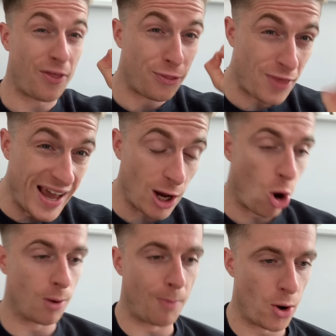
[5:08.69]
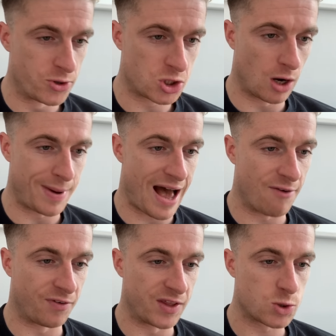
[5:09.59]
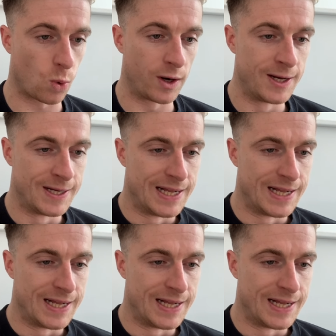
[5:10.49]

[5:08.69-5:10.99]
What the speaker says: I think, Ogbonna's going to be out for this one.